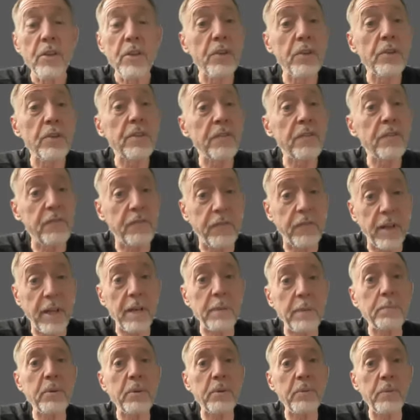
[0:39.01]
You're
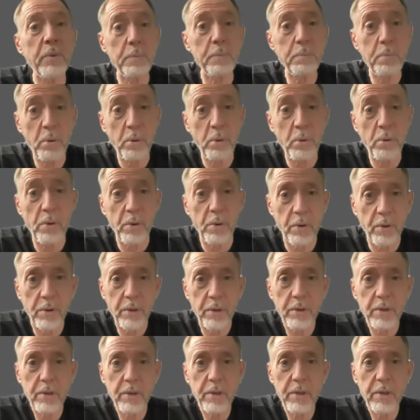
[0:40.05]
developing rapport.
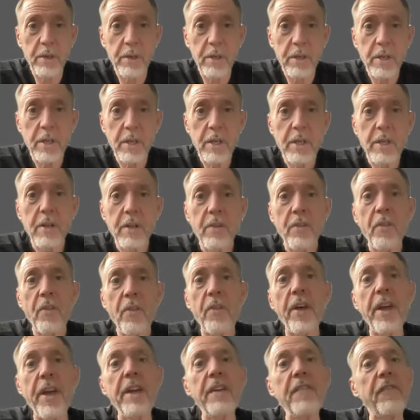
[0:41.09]

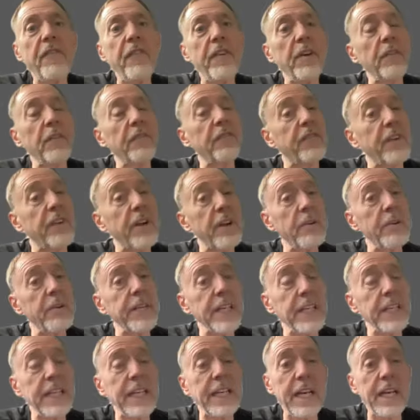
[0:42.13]
They feel very
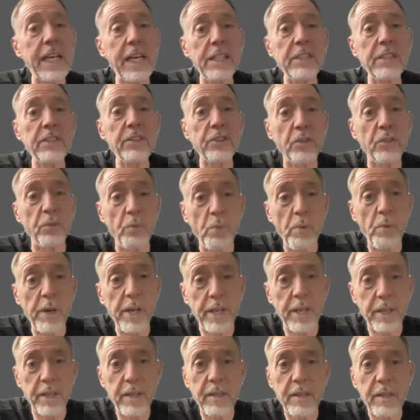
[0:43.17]
engaged
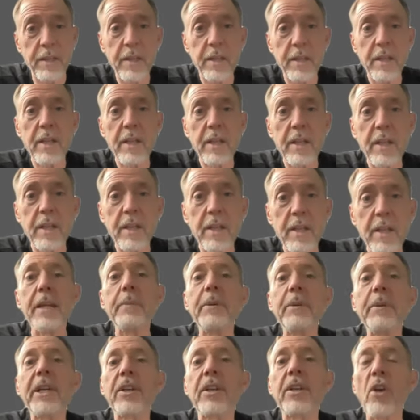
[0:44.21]
with. They
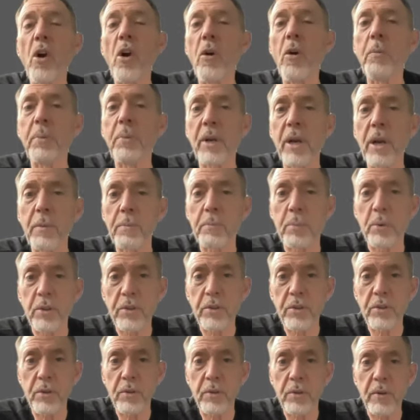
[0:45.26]
begin to open up with
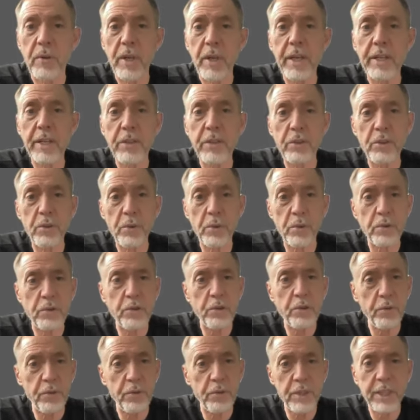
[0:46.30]
you, and you're doing
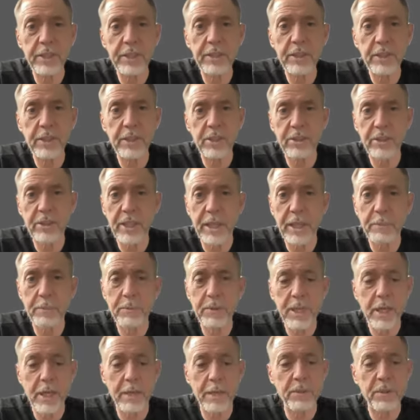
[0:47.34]
two things at the same
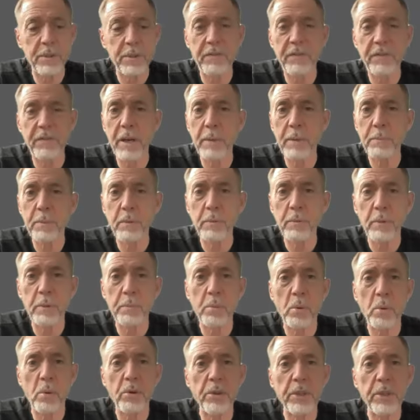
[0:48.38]
time. You're developing
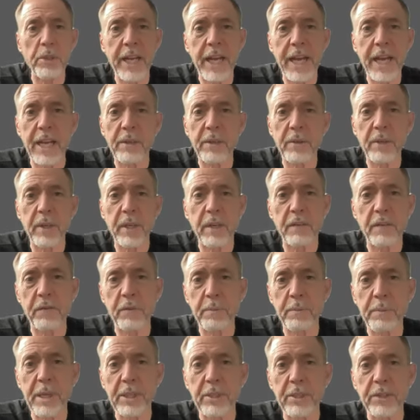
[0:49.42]
rapport, you're gathering
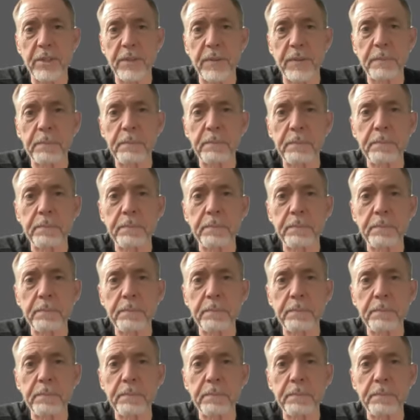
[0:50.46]
information